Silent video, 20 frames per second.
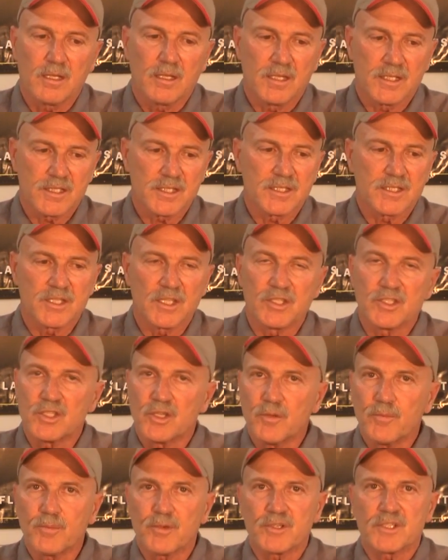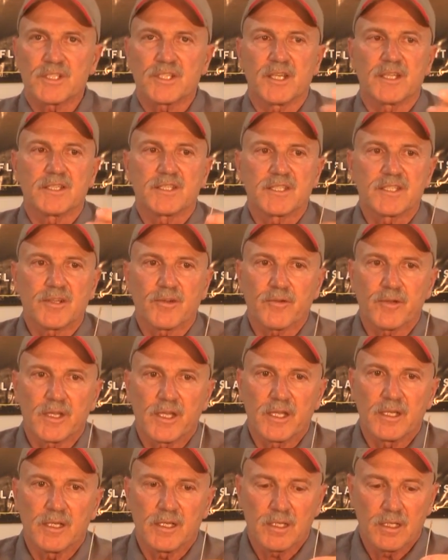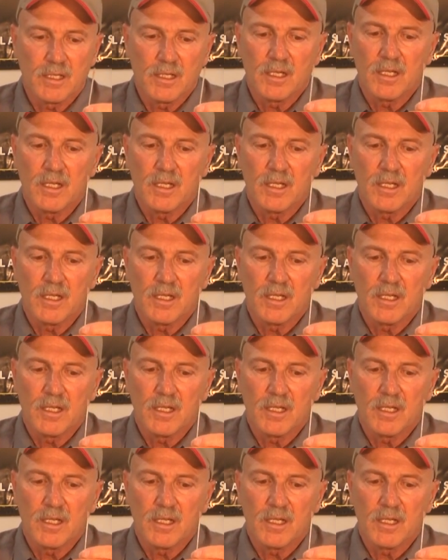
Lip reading: This is a 2% seriated.